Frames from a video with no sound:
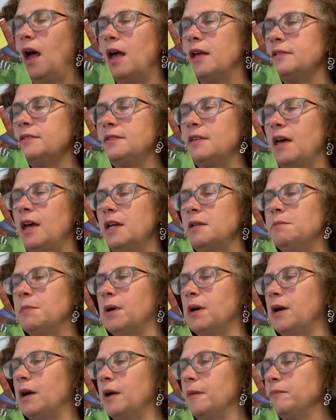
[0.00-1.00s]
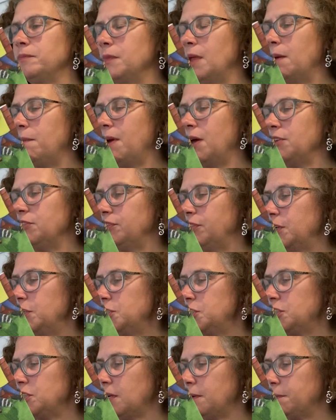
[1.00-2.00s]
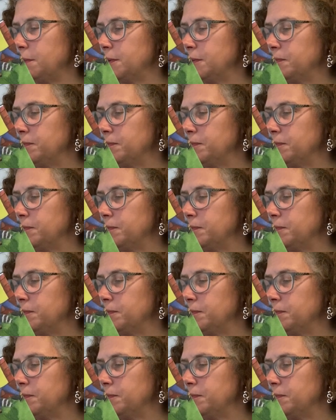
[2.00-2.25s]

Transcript: A sidebar about friendship.